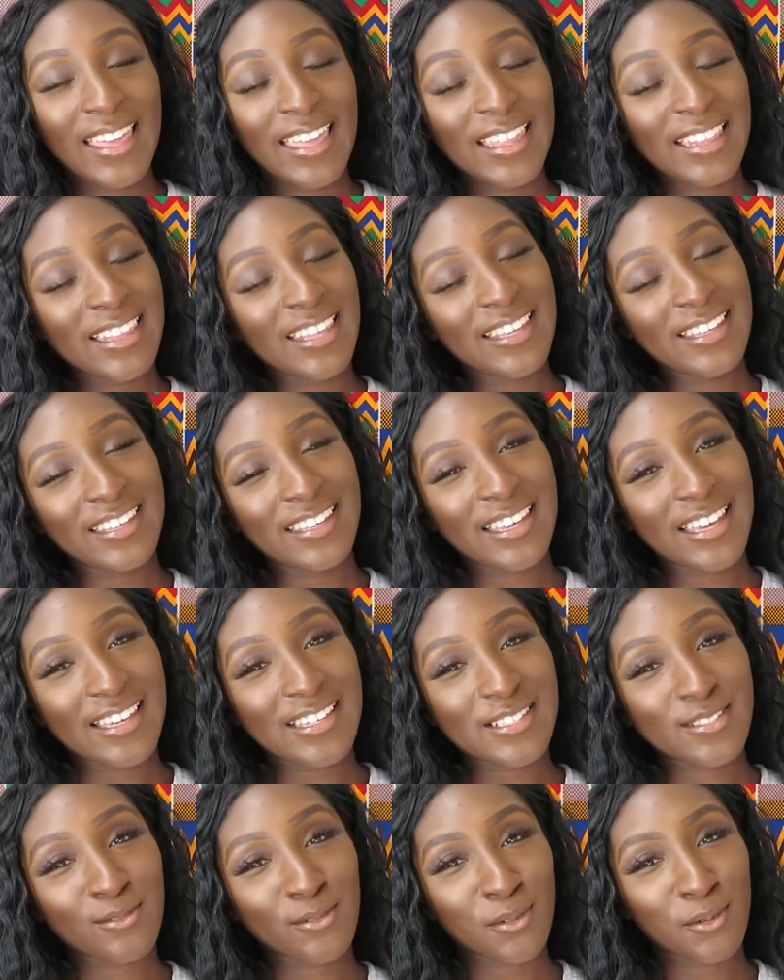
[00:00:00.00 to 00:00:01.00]
Thank you
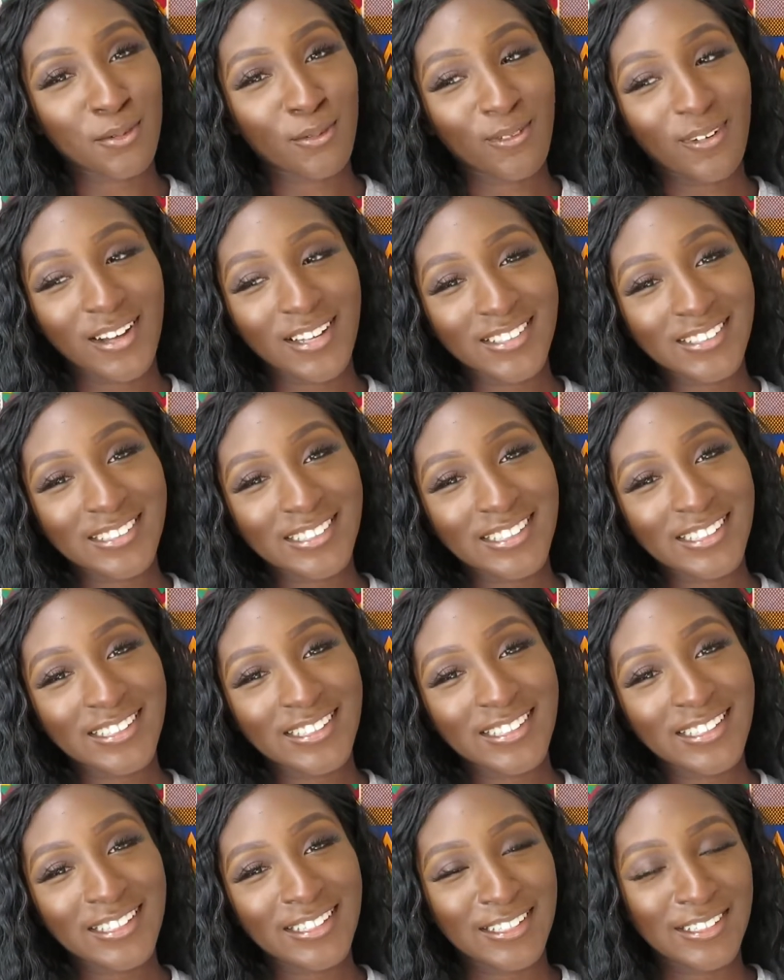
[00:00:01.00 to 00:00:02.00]
guys for
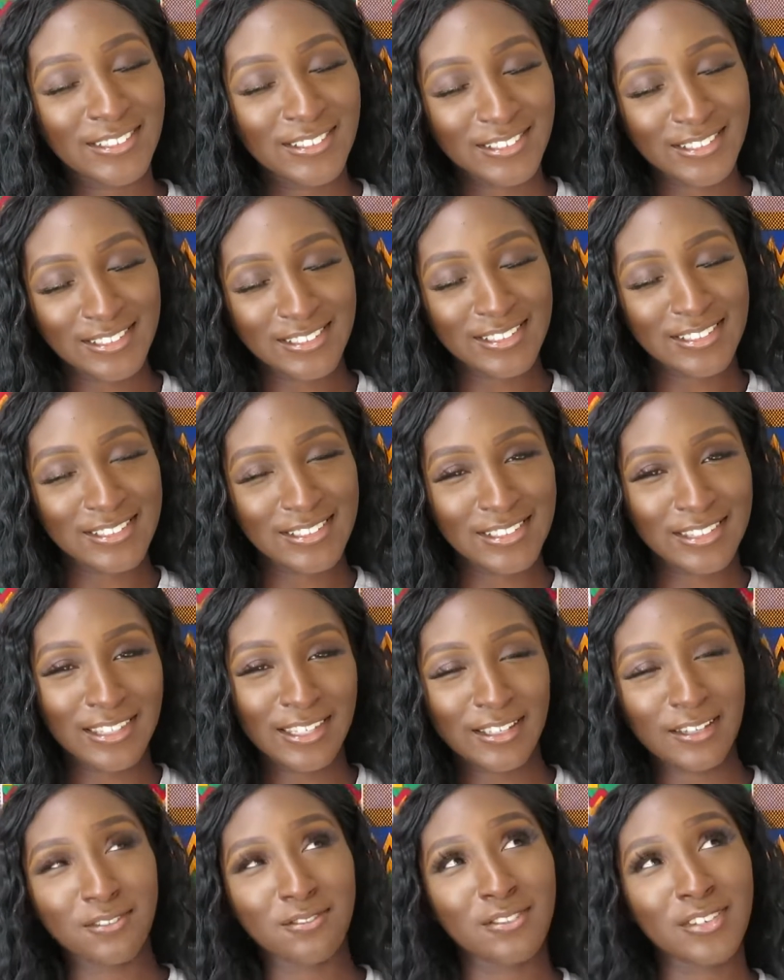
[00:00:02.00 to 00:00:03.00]
watching. I know this isn't the
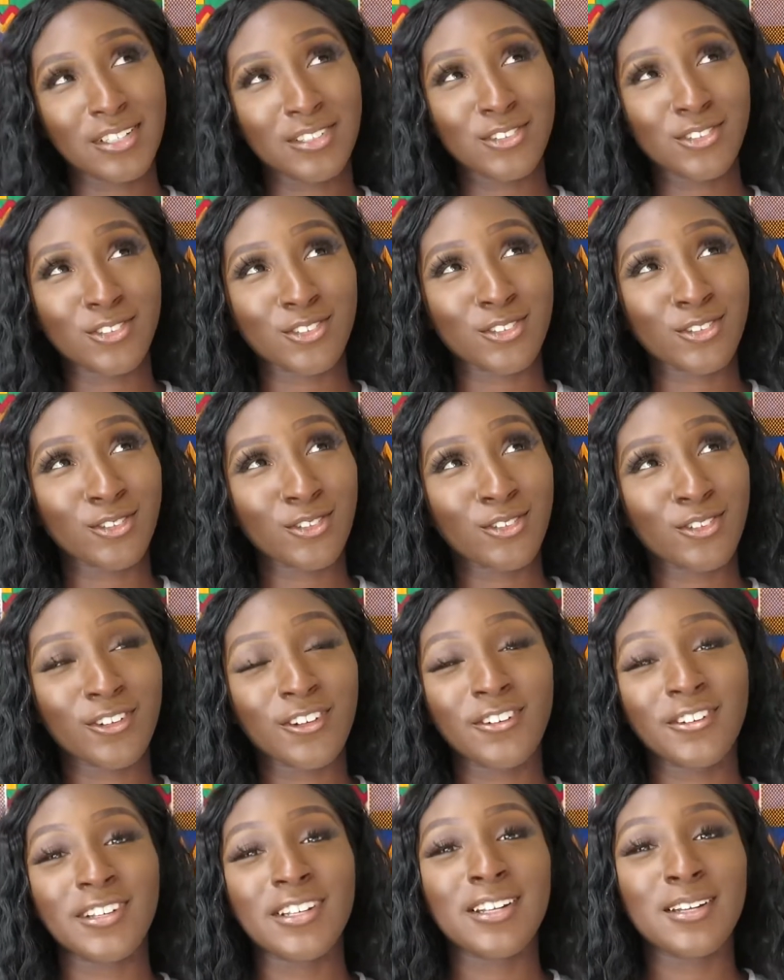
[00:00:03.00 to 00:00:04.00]
conventional
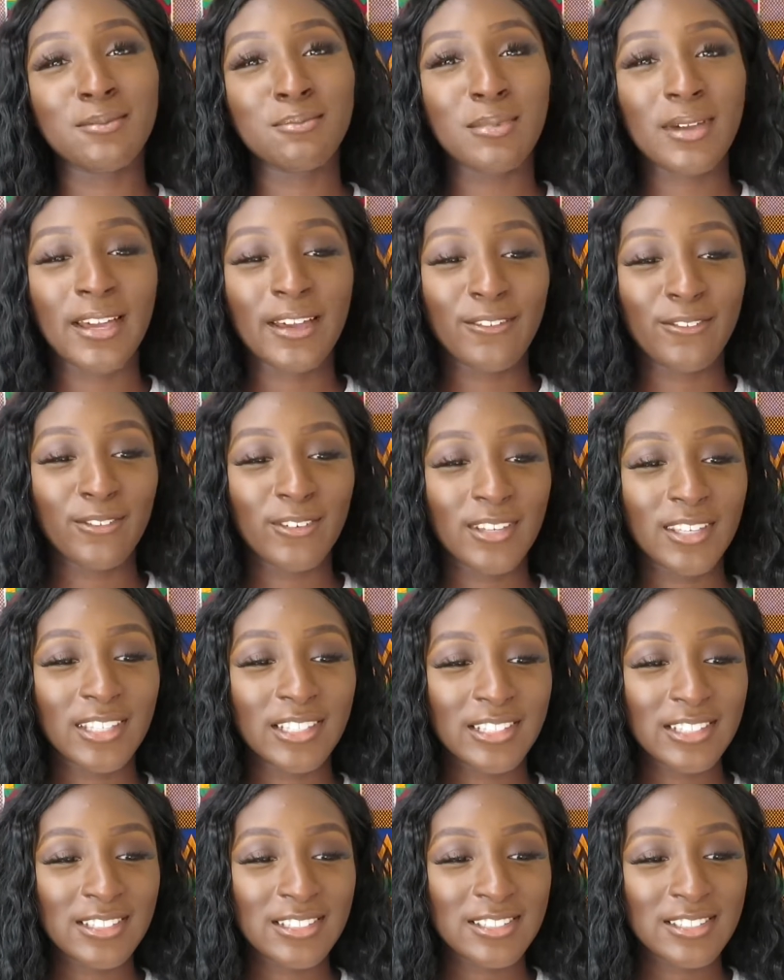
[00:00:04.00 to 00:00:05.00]
growing up
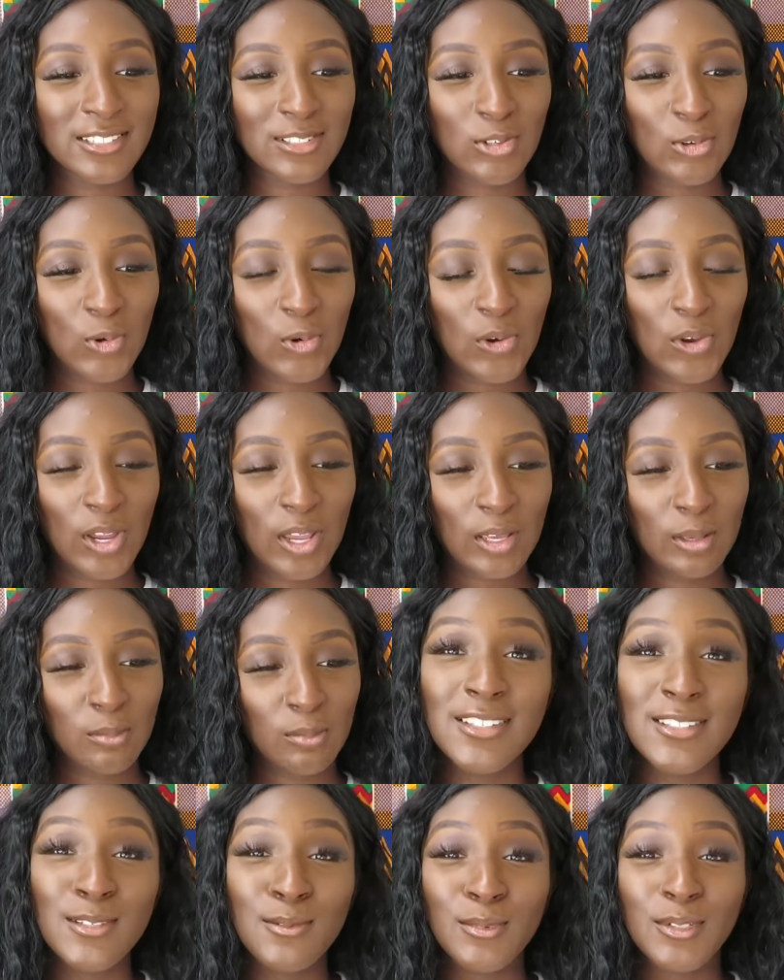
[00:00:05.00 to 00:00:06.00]
African story. Thank
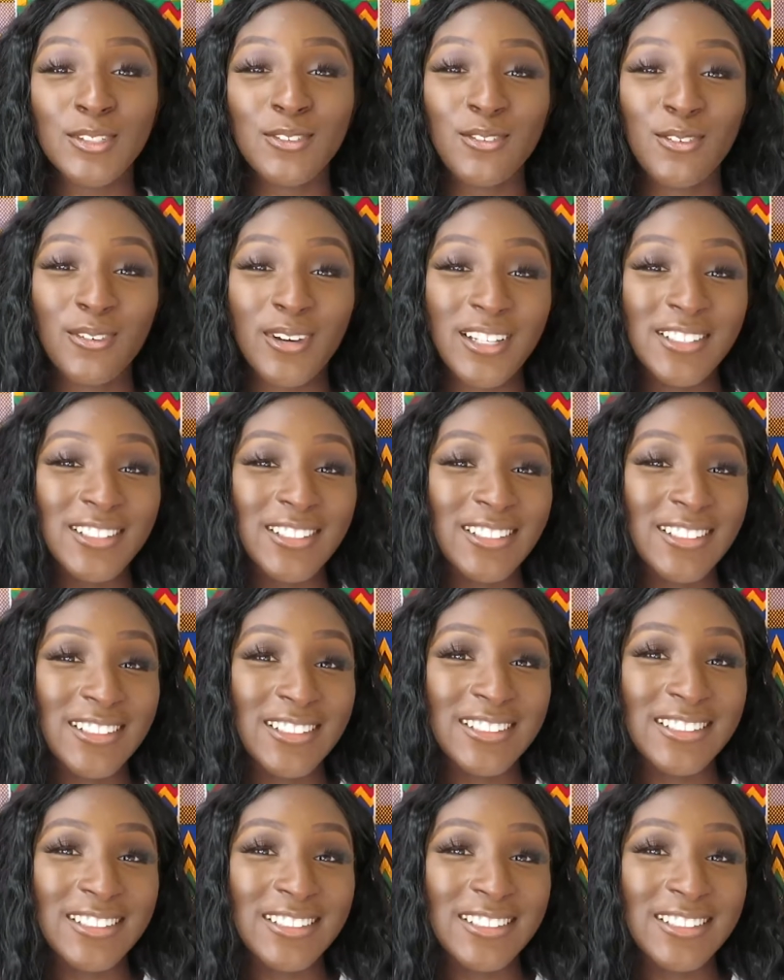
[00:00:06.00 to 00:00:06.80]
you so much for watching.